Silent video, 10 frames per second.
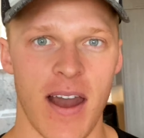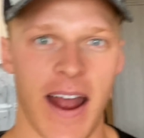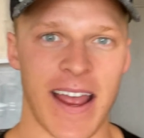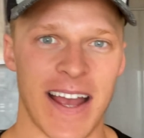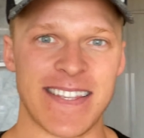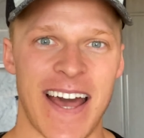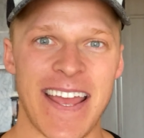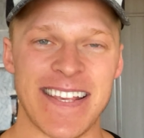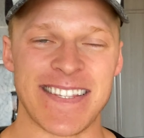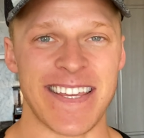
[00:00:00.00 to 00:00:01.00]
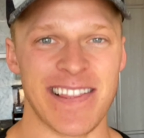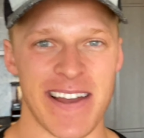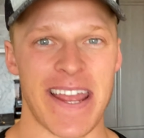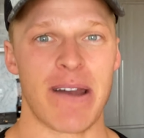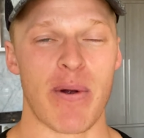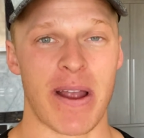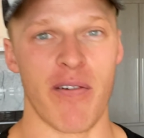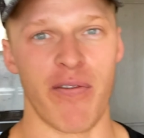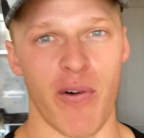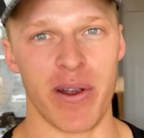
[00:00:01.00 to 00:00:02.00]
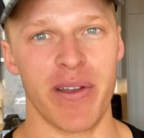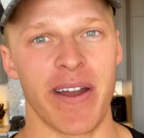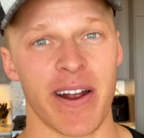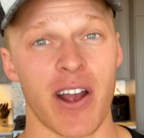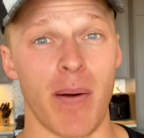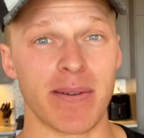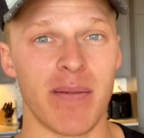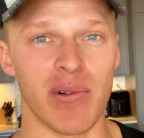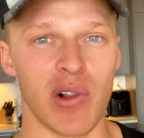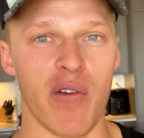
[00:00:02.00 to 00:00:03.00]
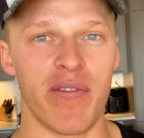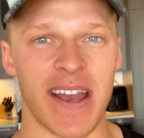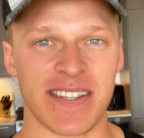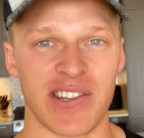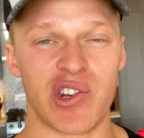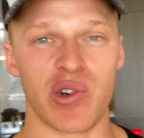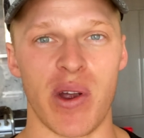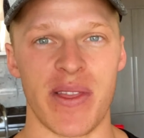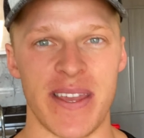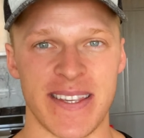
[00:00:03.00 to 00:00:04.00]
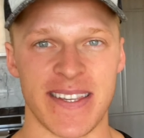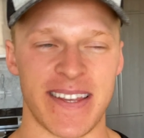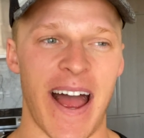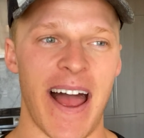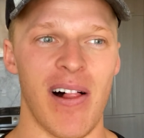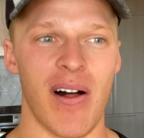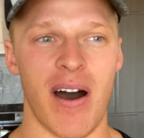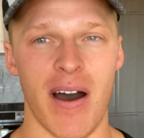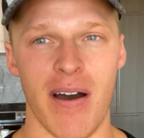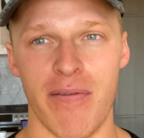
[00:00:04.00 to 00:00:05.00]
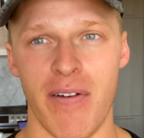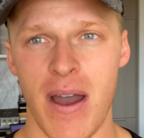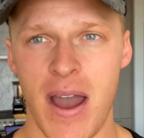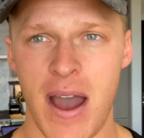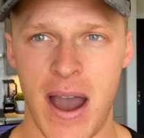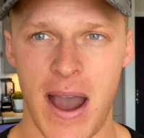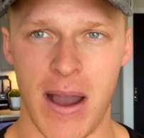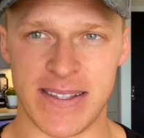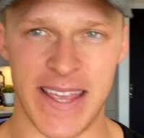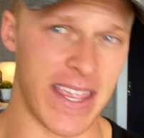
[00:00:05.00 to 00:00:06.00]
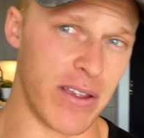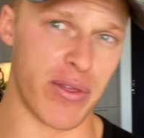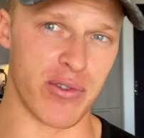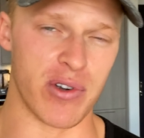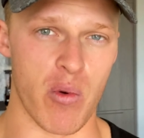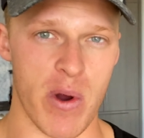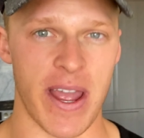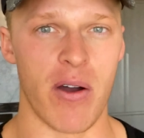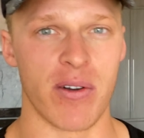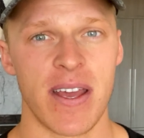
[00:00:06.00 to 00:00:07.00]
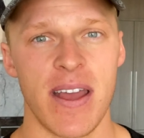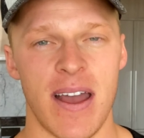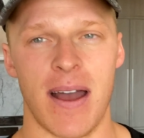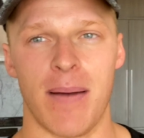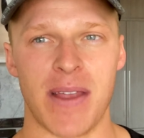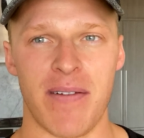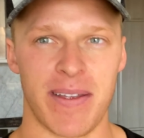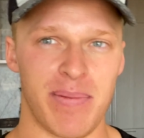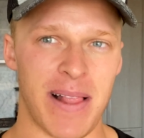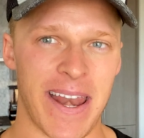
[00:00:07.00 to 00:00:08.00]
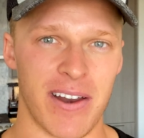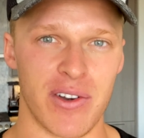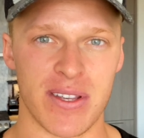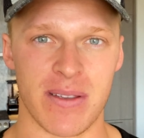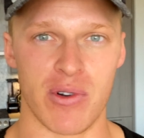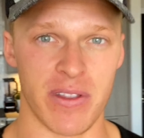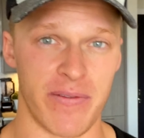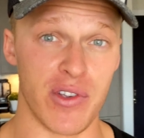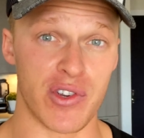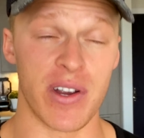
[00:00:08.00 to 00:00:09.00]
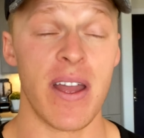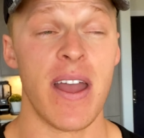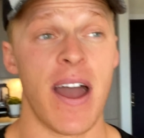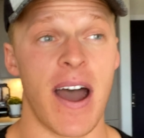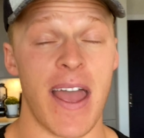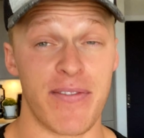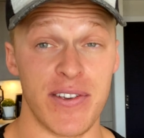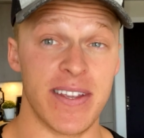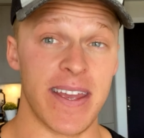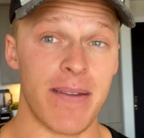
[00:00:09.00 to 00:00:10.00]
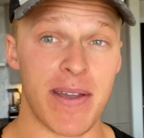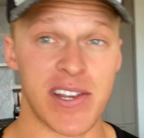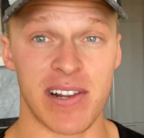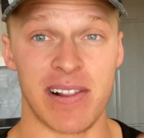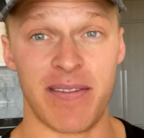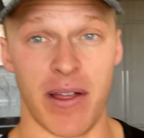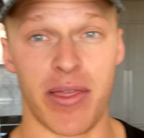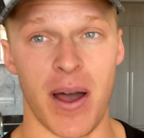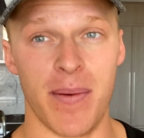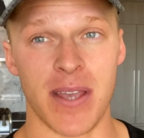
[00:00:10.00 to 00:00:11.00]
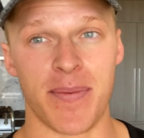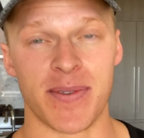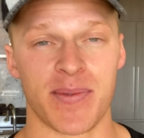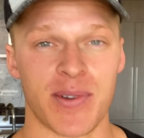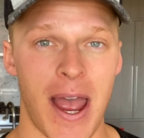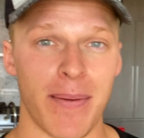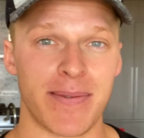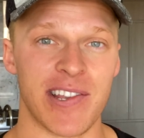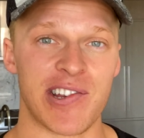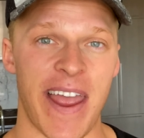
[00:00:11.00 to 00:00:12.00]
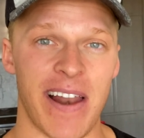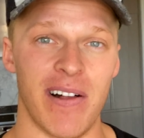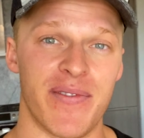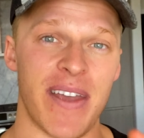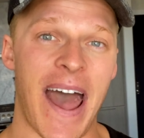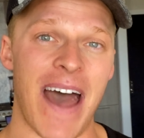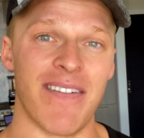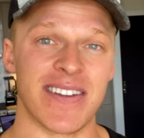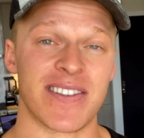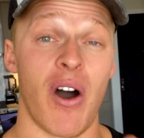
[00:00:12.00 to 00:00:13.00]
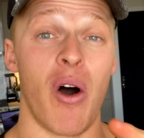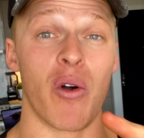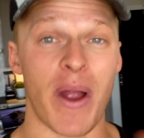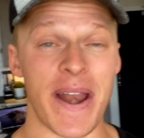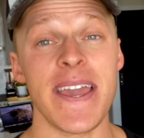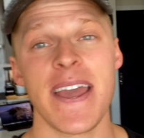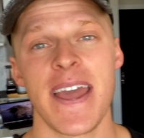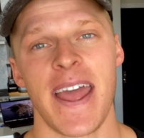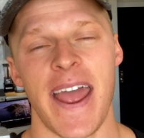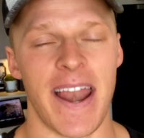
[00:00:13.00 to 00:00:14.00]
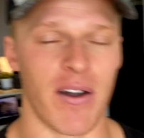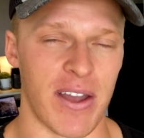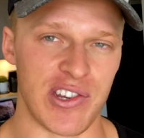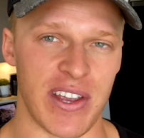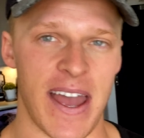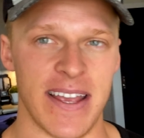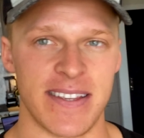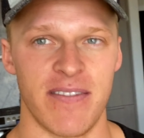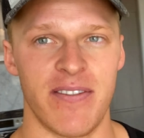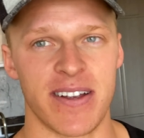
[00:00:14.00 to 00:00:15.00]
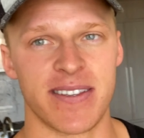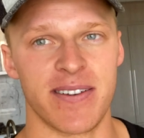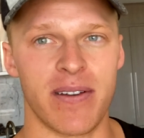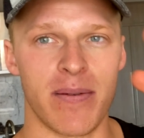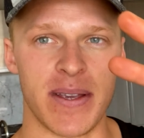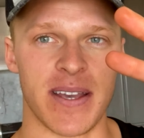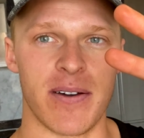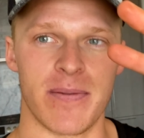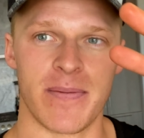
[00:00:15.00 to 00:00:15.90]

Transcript: All right, guys, that is the leg workout for you there. Comment down below if you guys enjoy these style of taking you through a workout. Definitely planning on doing some more in the future. If you did, make sure to leave a thumbs up, subscribe to the channel if you haven't already, and I'll catch you guys very soon. Peace out.